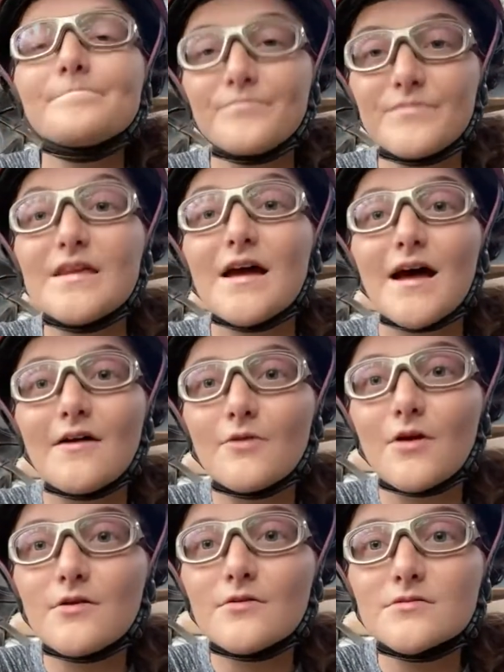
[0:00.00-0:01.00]
Yeah,
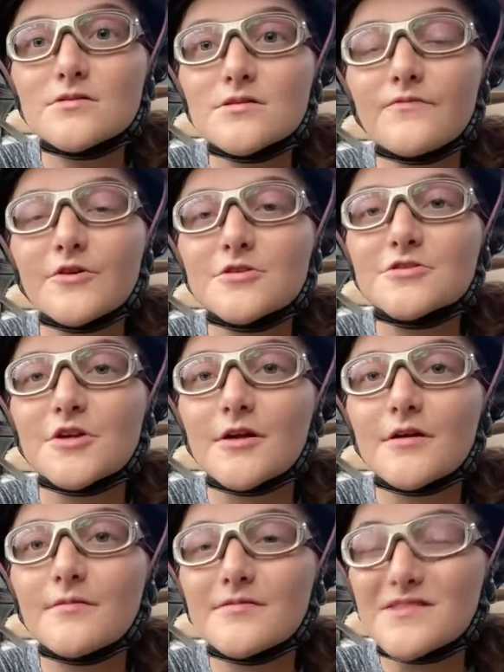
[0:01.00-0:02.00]
Rose, for
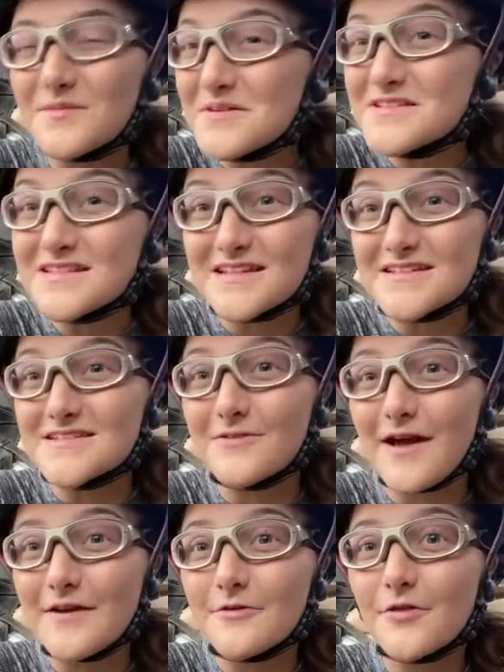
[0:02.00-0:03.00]
sure. Sometimes it is the
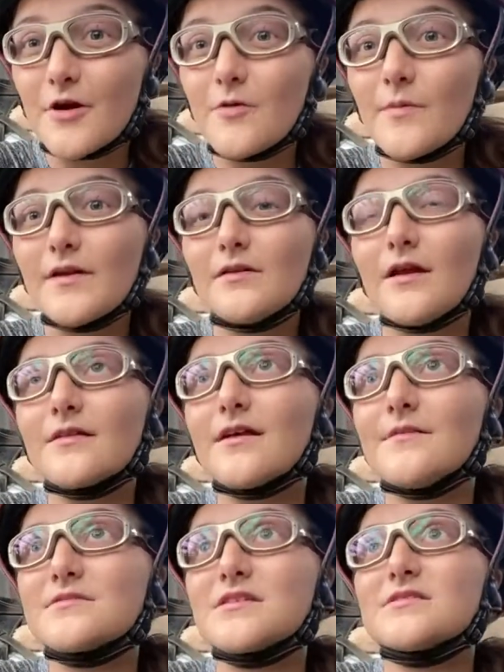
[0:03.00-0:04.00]
rider though, but a lot of
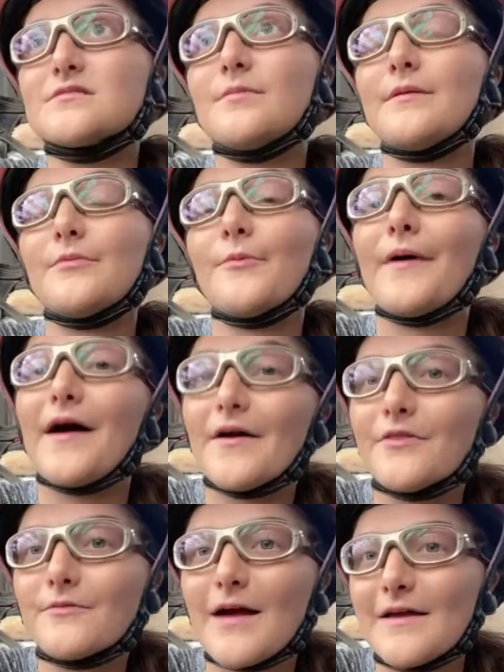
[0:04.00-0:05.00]
times it's the people
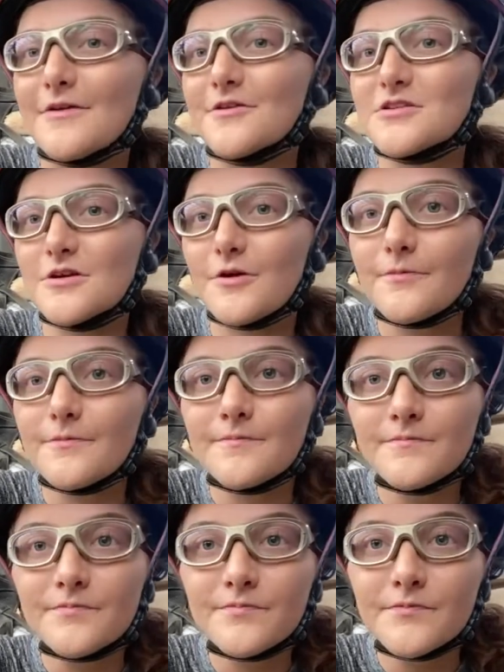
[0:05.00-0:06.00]
behind the rider too.
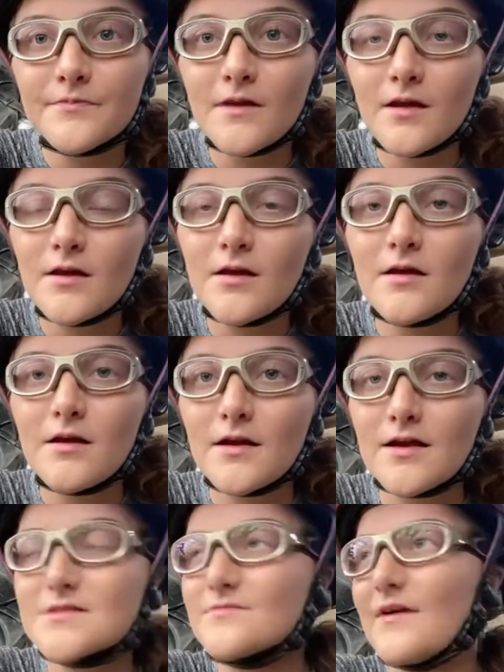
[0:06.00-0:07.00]

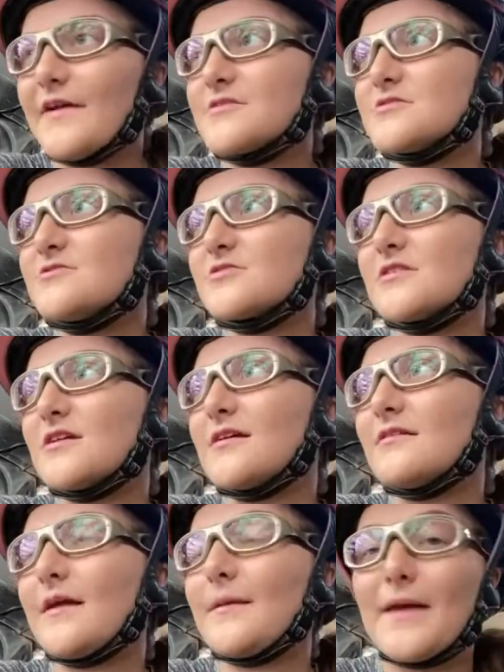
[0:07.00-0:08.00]
Because riders usually
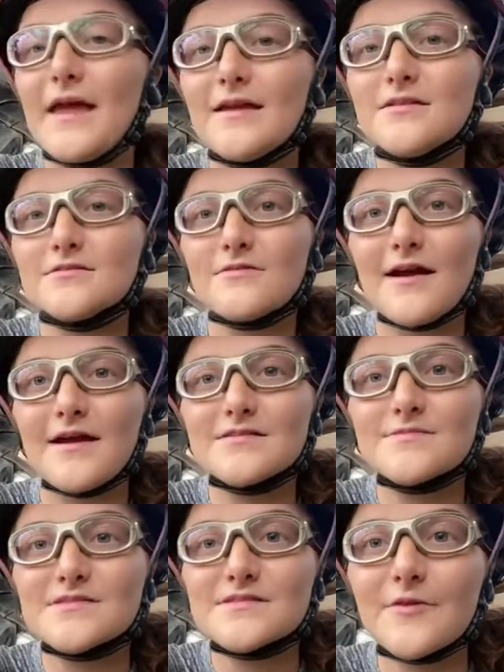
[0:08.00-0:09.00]
get like paid to ride specific